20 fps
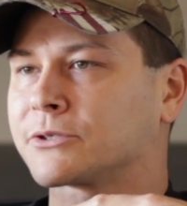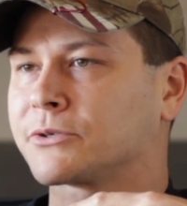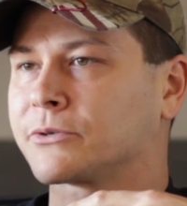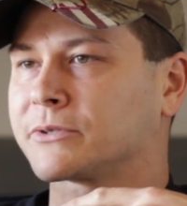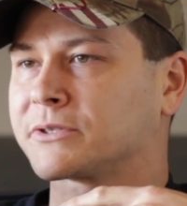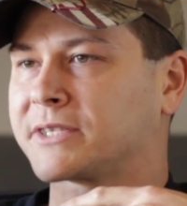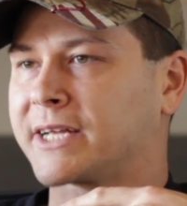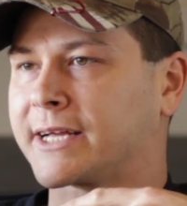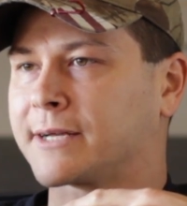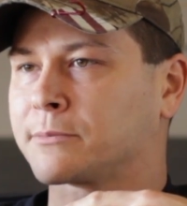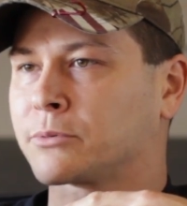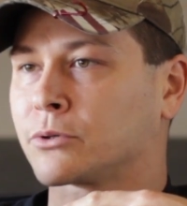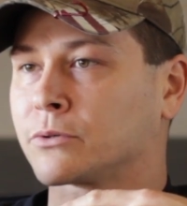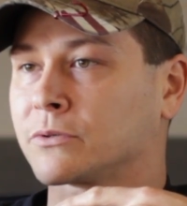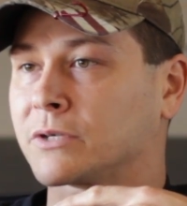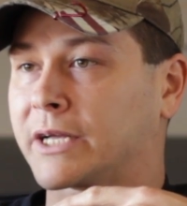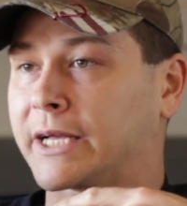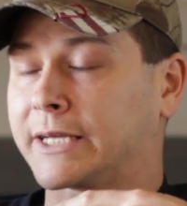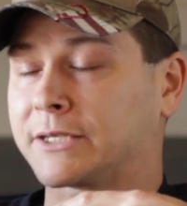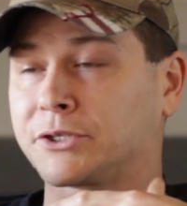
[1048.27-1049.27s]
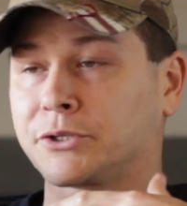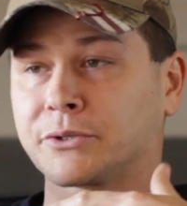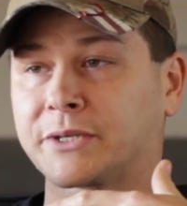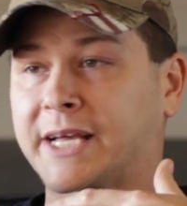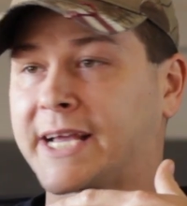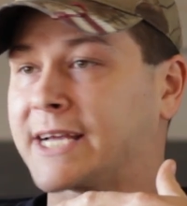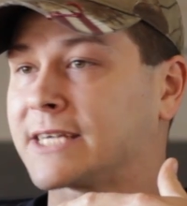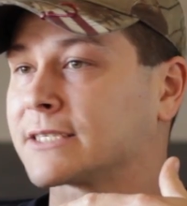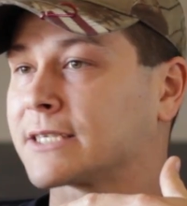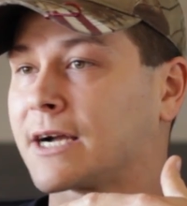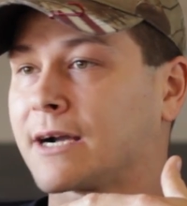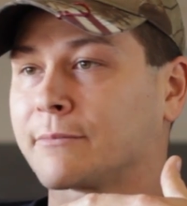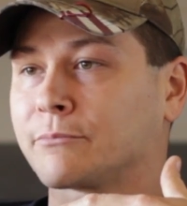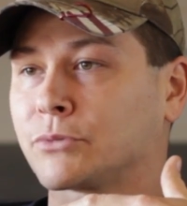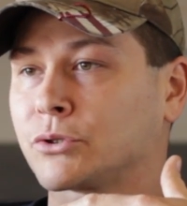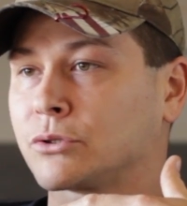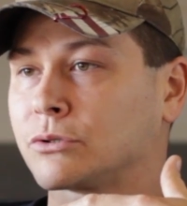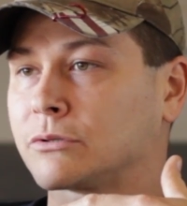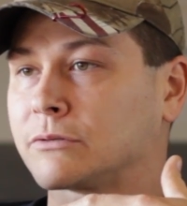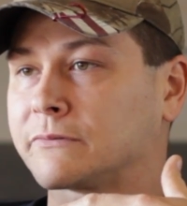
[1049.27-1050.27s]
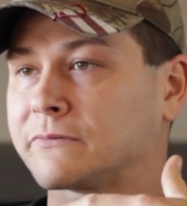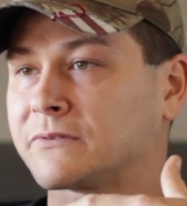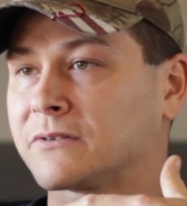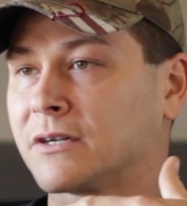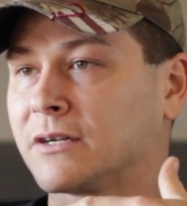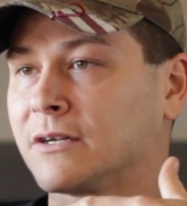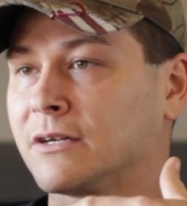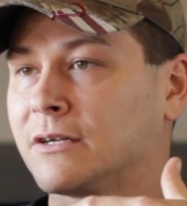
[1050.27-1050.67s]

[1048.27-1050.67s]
to a table, and you cannot move